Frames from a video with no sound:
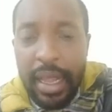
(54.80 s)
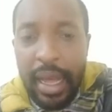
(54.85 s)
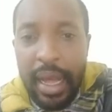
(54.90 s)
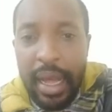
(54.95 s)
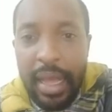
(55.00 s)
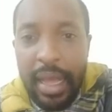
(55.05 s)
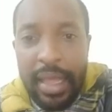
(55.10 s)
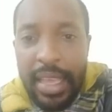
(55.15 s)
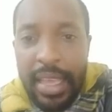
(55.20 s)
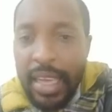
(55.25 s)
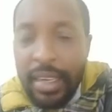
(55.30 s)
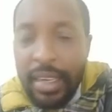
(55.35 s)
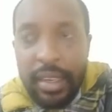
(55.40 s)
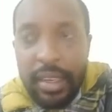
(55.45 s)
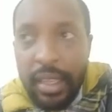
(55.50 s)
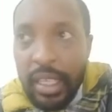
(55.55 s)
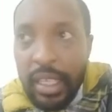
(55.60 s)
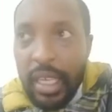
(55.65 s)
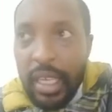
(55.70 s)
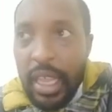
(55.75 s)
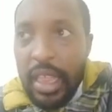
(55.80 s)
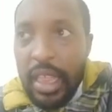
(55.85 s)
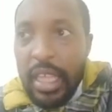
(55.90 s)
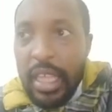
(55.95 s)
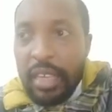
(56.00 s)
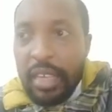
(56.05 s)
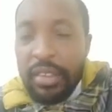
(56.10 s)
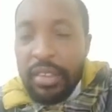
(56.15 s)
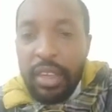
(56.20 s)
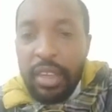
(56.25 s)
yet these are
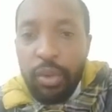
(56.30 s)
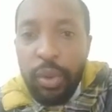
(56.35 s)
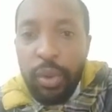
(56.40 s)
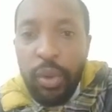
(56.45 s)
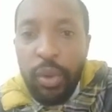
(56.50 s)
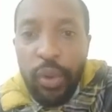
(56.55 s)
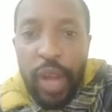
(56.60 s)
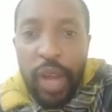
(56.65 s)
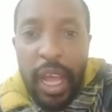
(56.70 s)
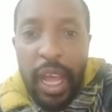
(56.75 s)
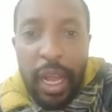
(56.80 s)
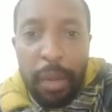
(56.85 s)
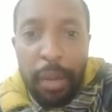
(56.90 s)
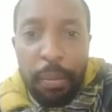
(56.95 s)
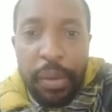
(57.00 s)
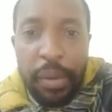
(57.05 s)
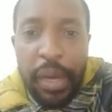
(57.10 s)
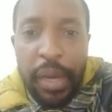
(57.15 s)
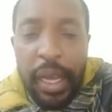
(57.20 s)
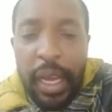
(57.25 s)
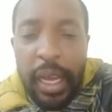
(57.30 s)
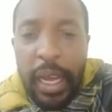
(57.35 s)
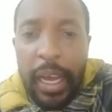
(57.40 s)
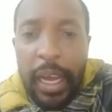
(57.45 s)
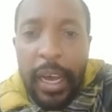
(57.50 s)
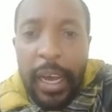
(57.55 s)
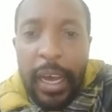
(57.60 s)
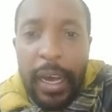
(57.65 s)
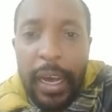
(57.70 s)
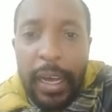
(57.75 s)
things that we could help
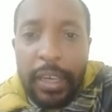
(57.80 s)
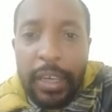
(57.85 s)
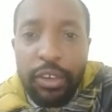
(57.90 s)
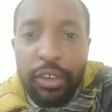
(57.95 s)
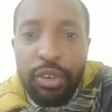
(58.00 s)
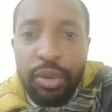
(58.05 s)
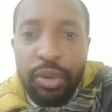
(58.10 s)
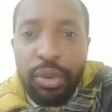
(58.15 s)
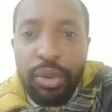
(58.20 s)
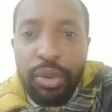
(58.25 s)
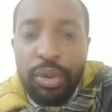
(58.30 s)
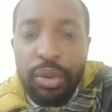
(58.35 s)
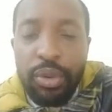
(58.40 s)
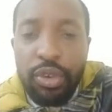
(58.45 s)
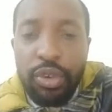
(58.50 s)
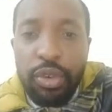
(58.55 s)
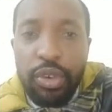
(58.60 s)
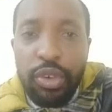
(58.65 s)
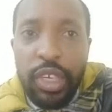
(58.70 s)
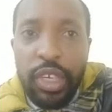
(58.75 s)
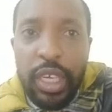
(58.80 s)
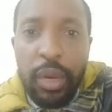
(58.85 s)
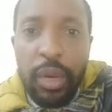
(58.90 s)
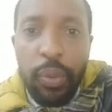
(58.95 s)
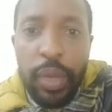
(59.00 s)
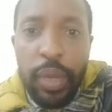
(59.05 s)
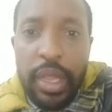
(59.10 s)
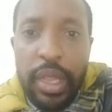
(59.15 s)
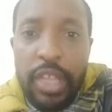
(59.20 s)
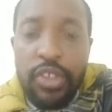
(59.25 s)
to deal
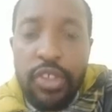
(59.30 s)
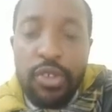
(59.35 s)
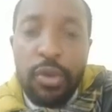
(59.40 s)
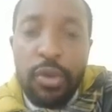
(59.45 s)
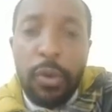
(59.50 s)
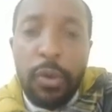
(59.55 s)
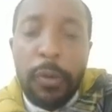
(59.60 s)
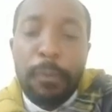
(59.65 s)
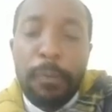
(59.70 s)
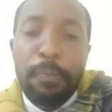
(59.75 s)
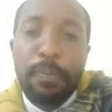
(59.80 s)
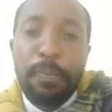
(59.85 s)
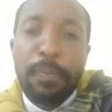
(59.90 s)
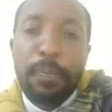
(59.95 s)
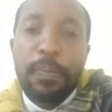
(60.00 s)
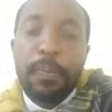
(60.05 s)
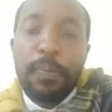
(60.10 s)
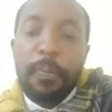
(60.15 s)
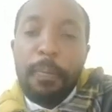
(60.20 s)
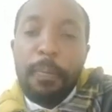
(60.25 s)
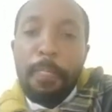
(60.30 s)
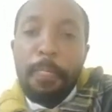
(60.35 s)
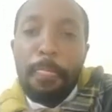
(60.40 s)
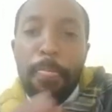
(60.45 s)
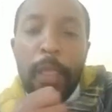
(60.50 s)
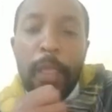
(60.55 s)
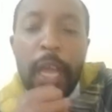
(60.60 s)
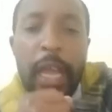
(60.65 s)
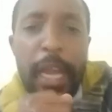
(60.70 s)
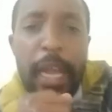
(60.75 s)
with. So
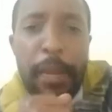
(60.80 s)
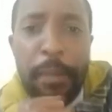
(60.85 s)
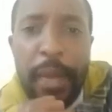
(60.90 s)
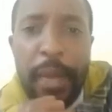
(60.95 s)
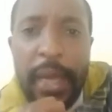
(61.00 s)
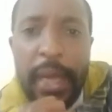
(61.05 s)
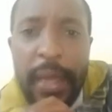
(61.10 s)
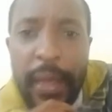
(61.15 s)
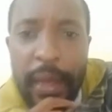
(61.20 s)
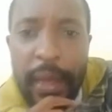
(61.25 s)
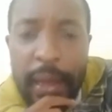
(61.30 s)
let me